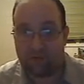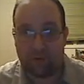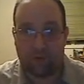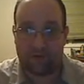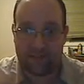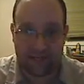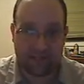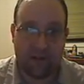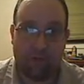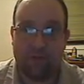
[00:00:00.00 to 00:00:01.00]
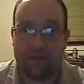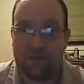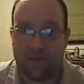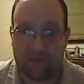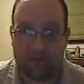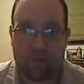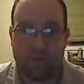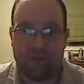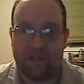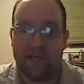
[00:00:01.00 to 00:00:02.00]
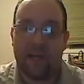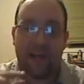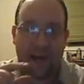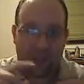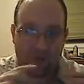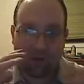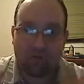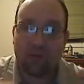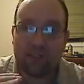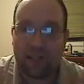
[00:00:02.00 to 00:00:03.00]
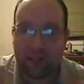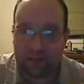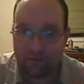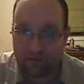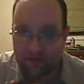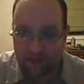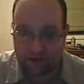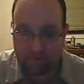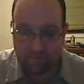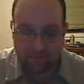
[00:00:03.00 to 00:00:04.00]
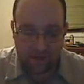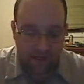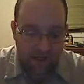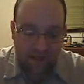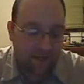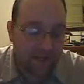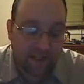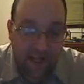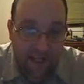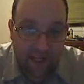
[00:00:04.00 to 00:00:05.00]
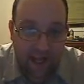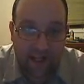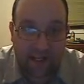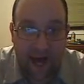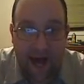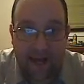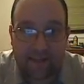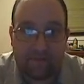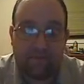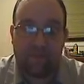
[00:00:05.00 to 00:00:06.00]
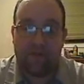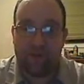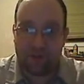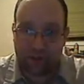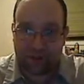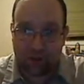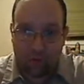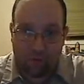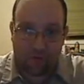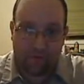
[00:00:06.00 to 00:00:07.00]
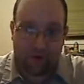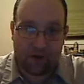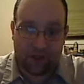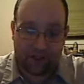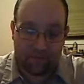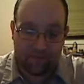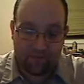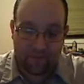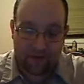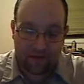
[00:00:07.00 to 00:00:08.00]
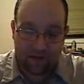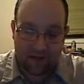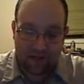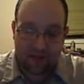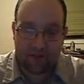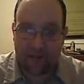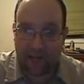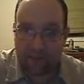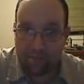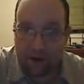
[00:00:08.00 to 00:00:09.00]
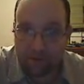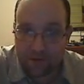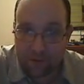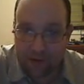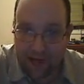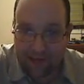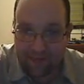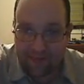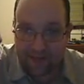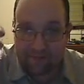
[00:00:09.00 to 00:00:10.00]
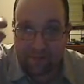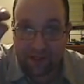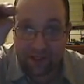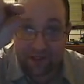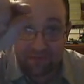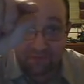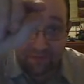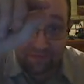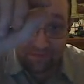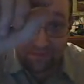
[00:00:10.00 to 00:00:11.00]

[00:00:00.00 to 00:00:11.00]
and you can really tell a difference in them. This head, guys, the two on the front, the head bolts were like this much. I'm trying to get it where you guys can see it, like that much shorter,